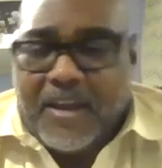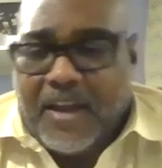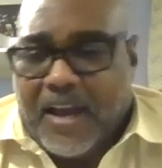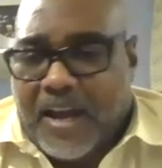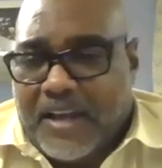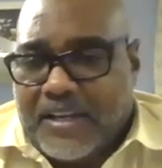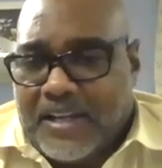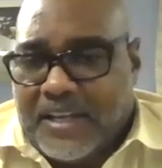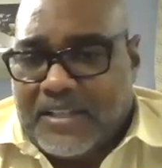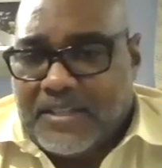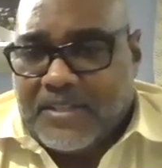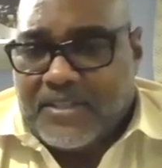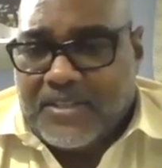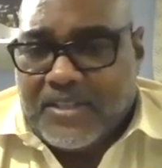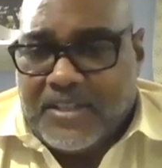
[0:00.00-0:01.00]
I'd like to
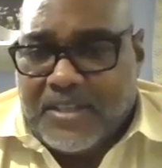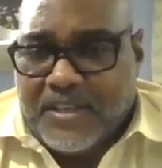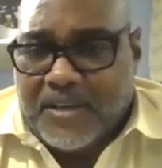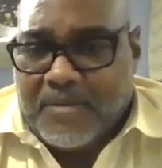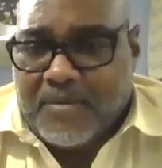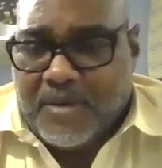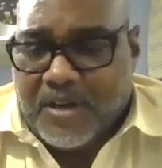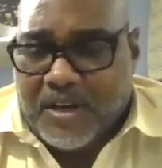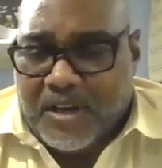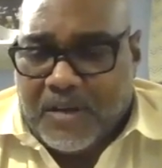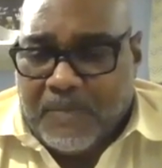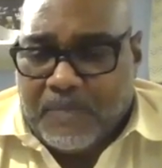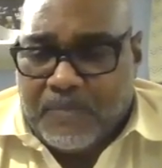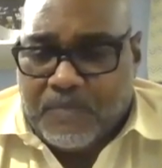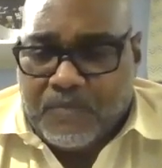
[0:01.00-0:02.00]
see him
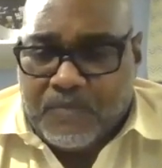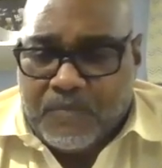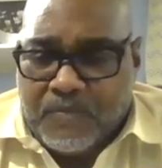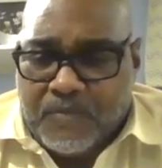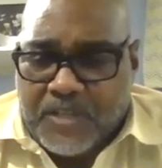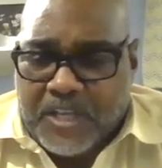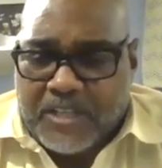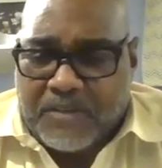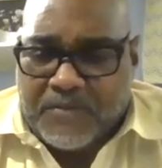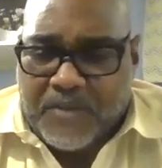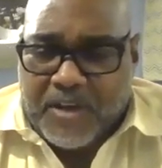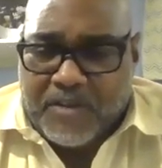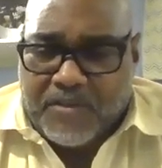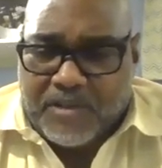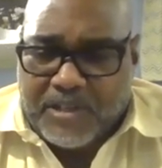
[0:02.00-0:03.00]
um, take the
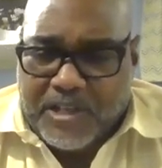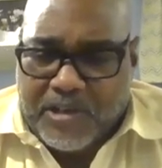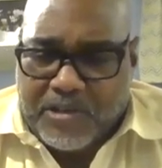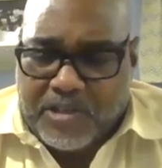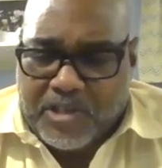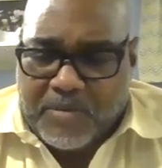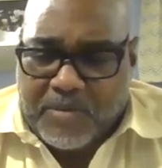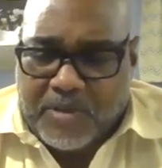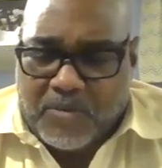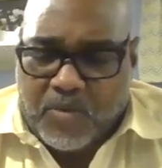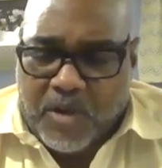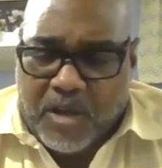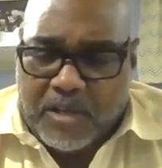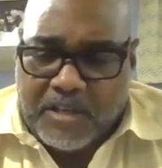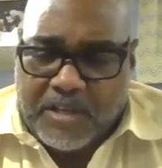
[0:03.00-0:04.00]
veteran leadership as
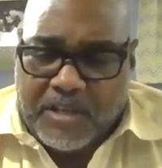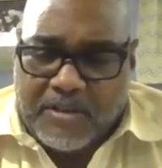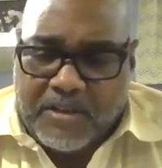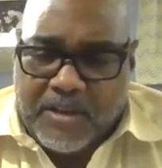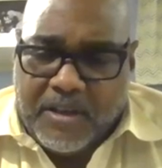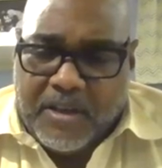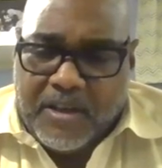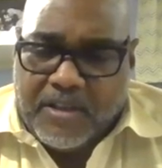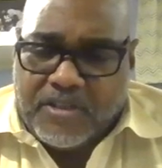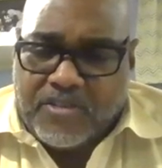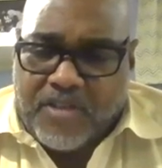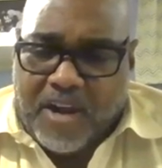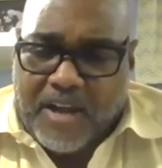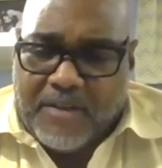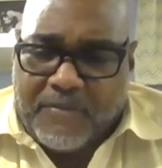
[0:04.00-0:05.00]
well, and then
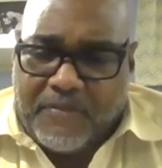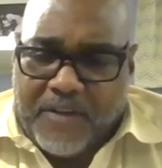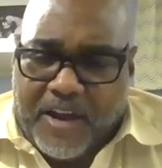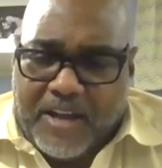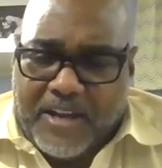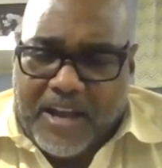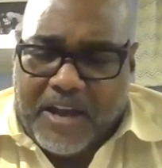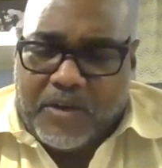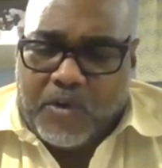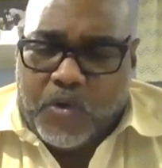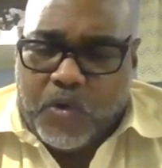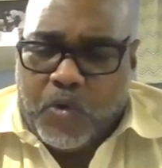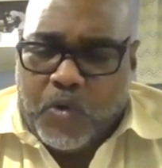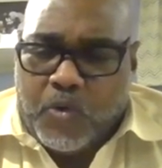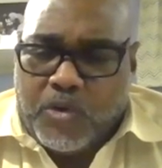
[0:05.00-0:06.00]
trying to find out
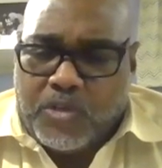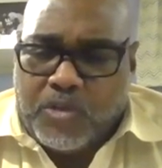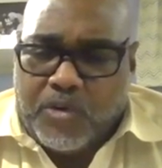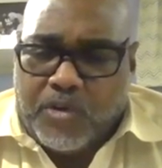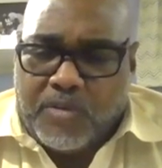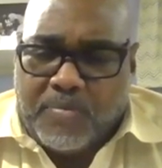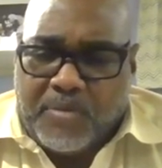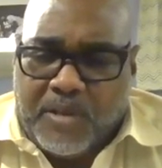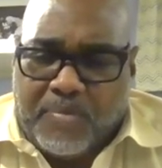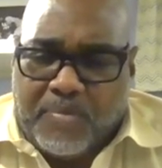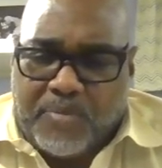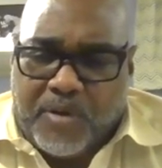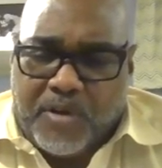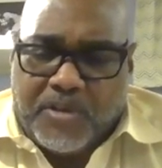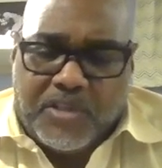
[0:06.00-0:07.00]
who is going to be the
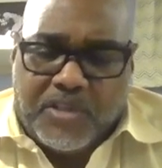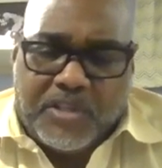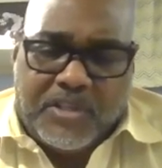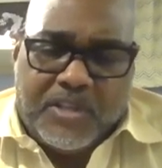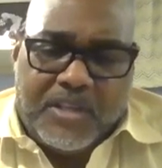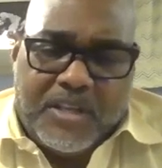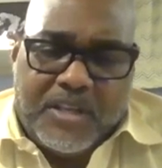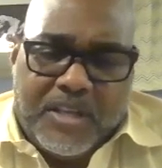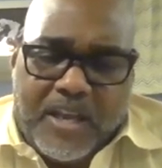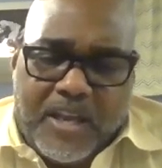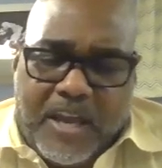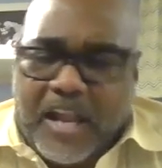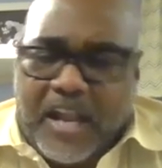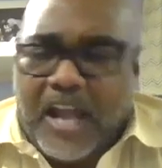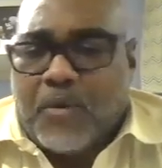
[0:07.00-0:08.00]
person.
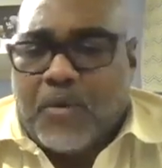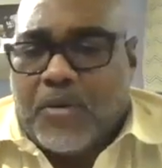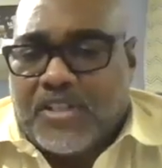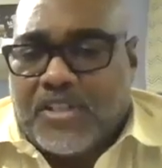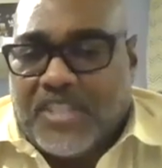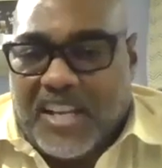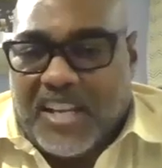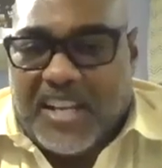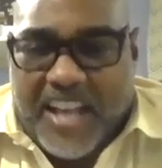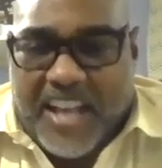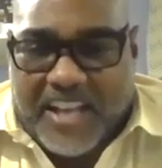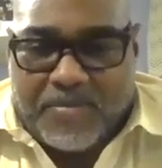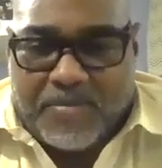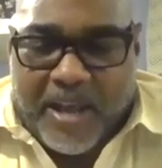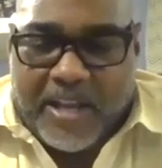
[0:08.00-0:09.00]
And I don't want to say the
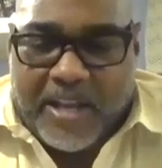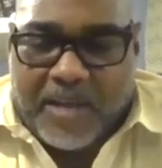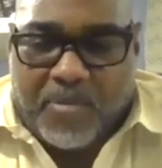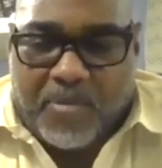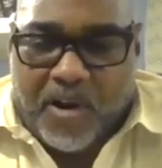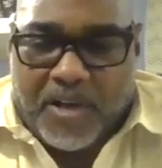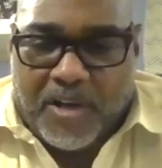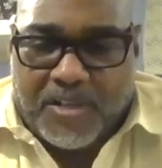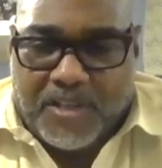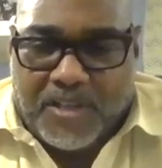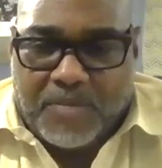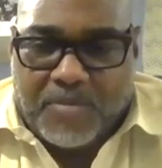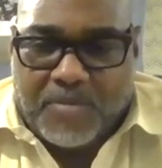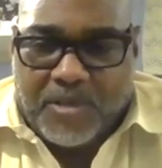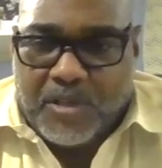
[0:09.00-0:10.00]
next Micah
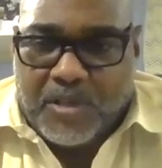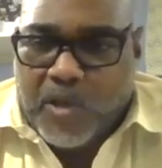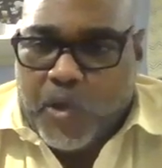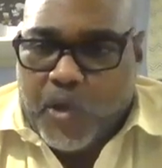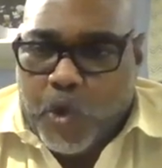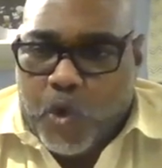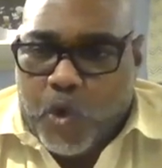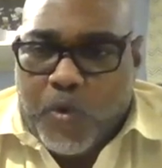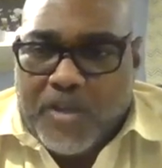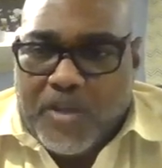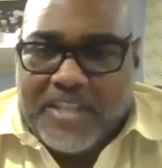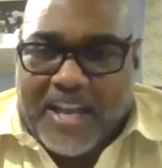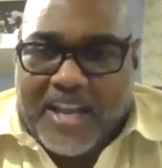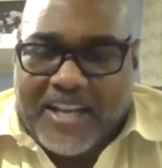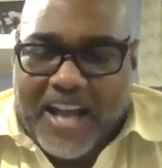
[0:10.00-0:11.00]
Parsons, but who
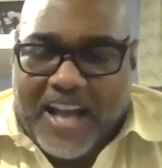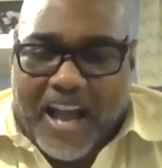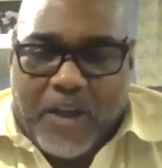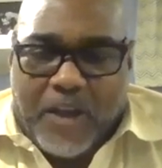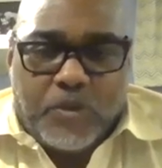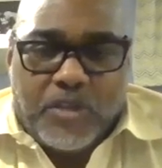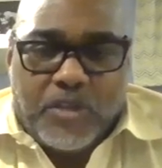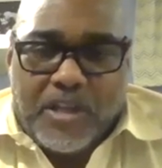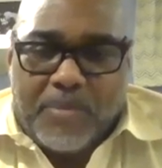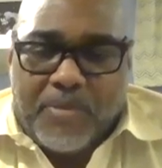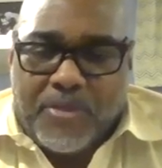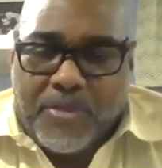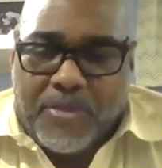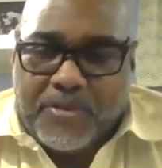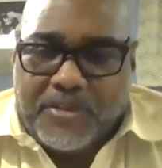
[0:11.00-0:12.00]
is that guy? Who's
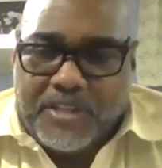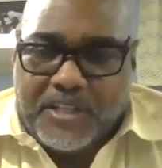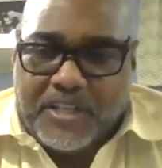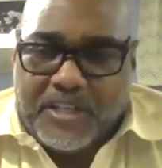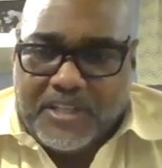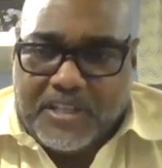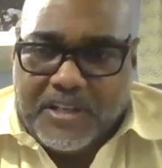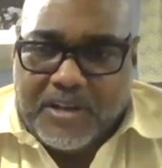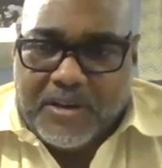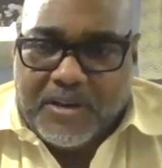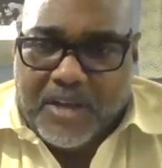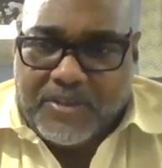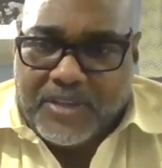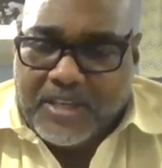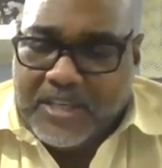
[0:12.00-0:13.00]
number thirteen? You know,
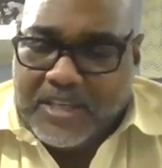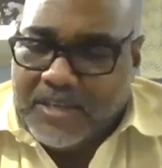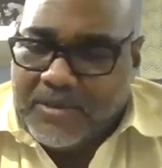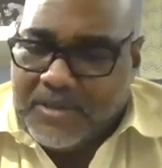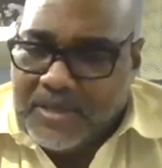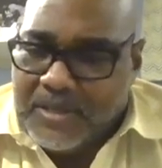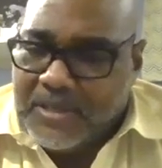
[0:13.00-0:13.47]
I think he